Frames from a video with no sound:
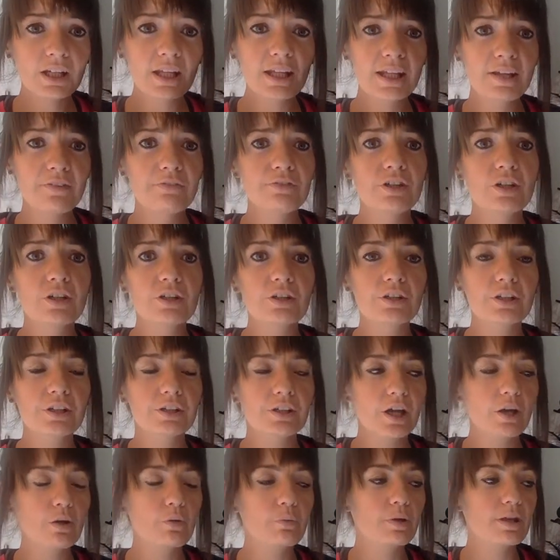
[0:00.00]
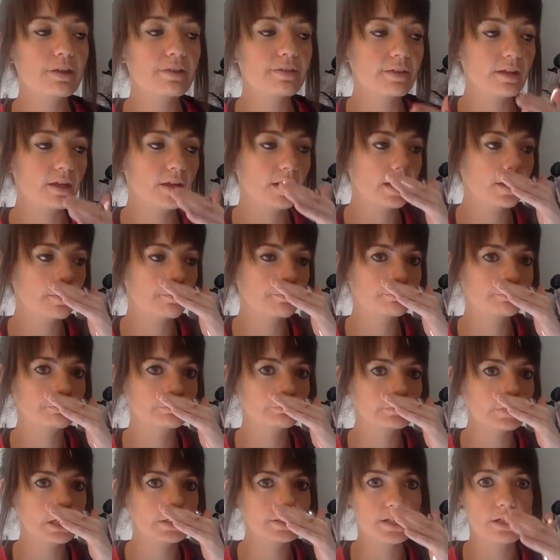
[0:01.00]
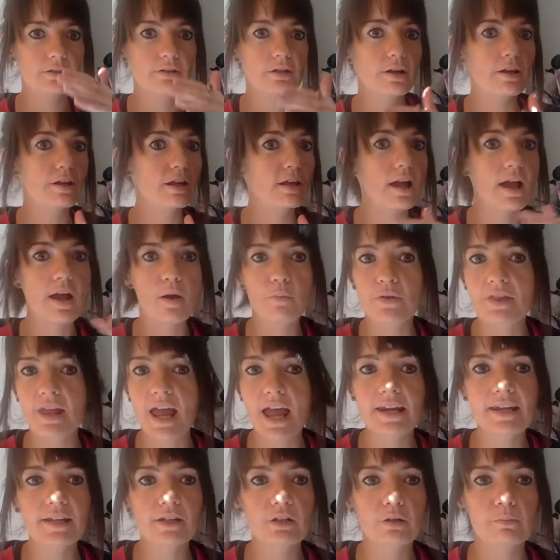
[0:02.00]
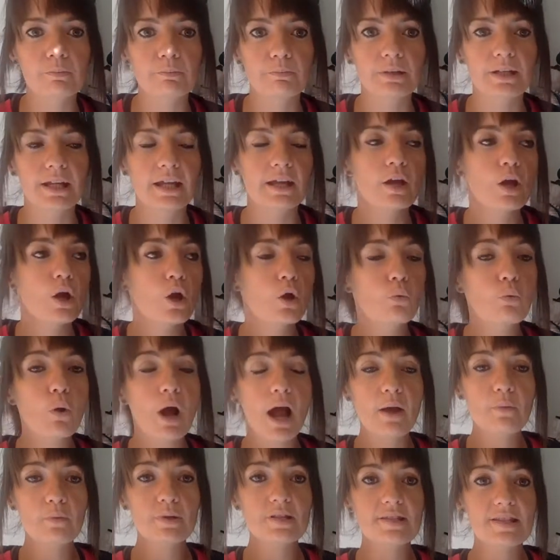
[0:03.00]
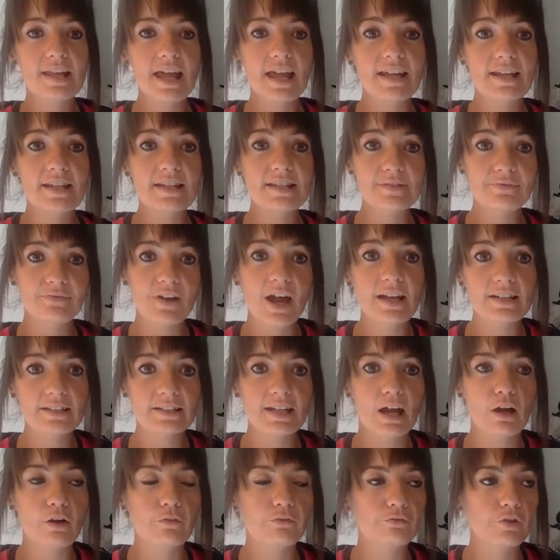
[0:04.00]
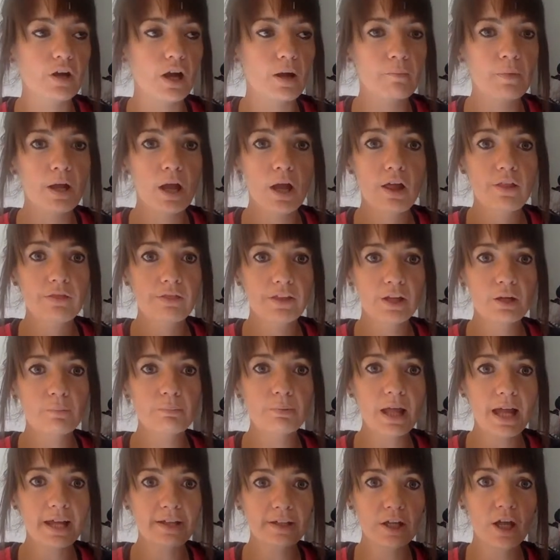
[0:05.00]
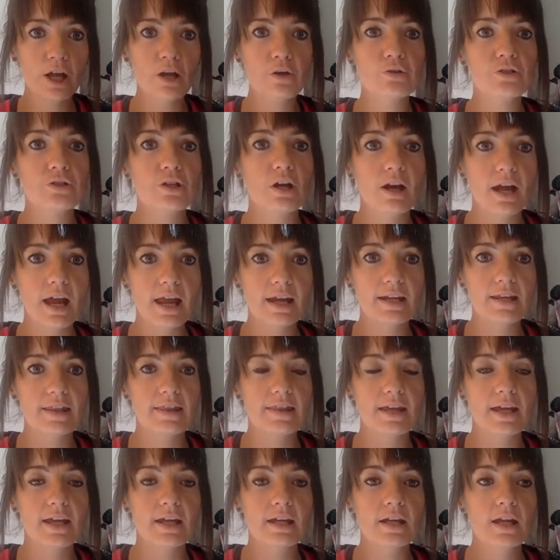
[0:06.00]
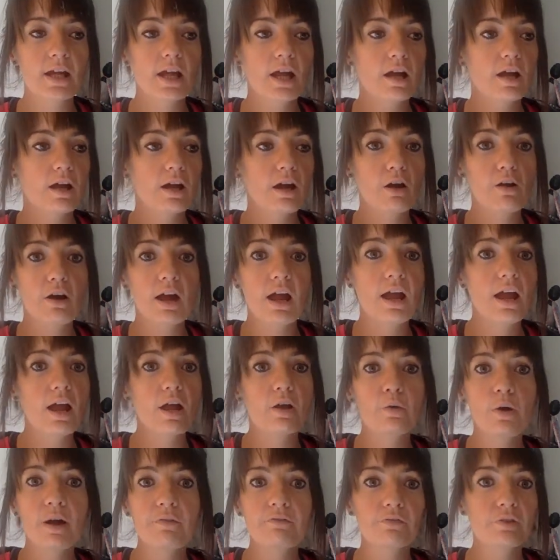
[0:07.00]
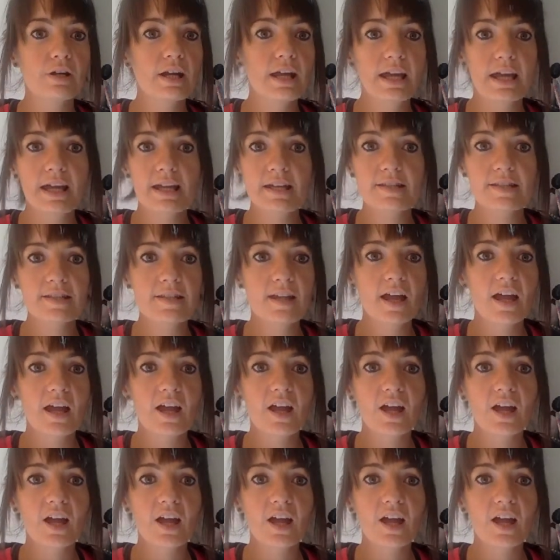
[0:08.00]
if you're going to go with, I don't know, with any company, what I would say is find out from the upline coach or anything, or whoever it is,